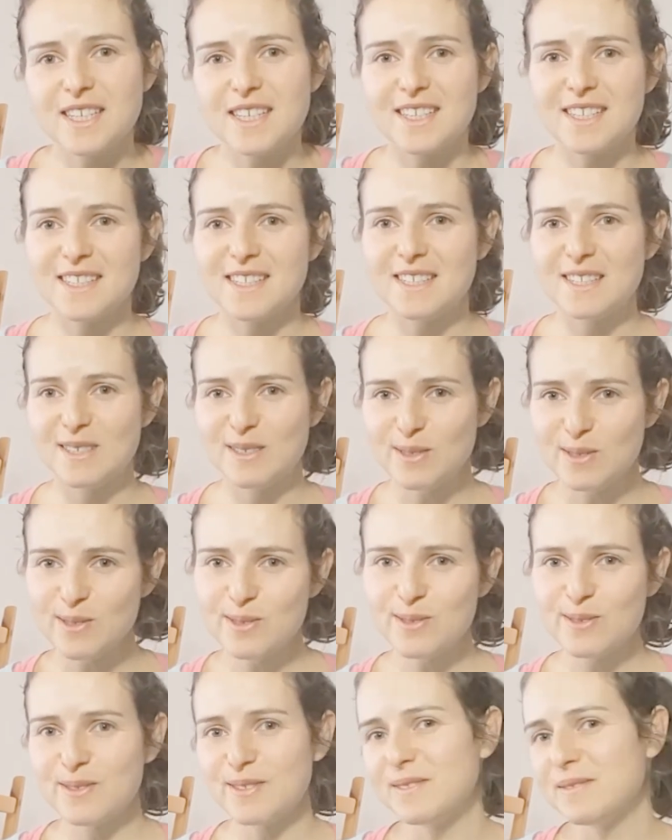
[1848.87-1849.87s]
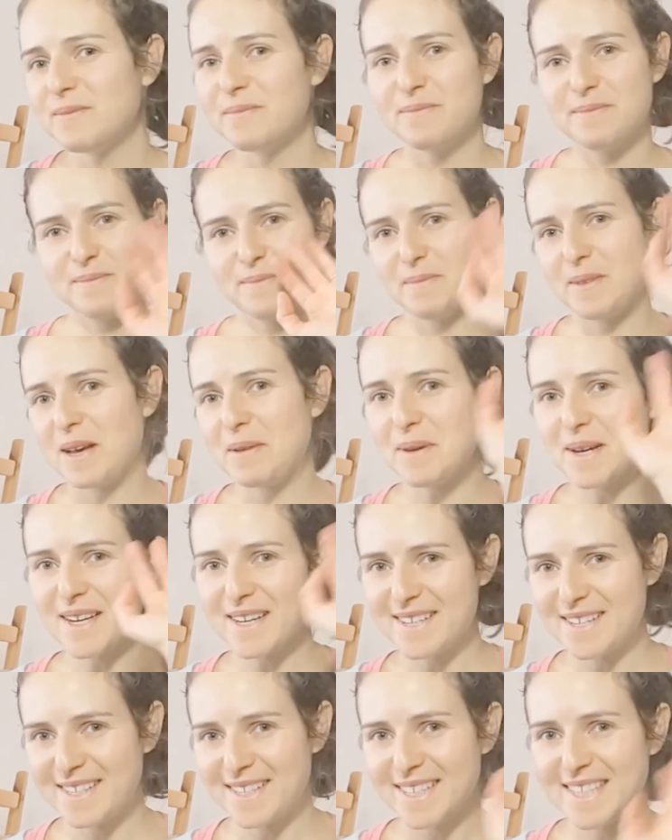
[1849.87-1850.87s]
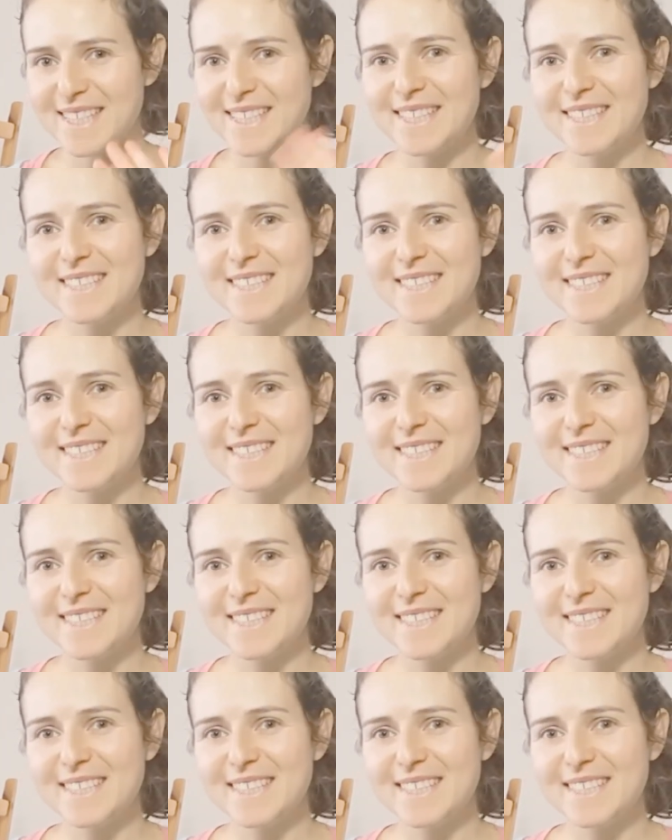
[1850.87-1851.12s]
and see you soon. Bye bye.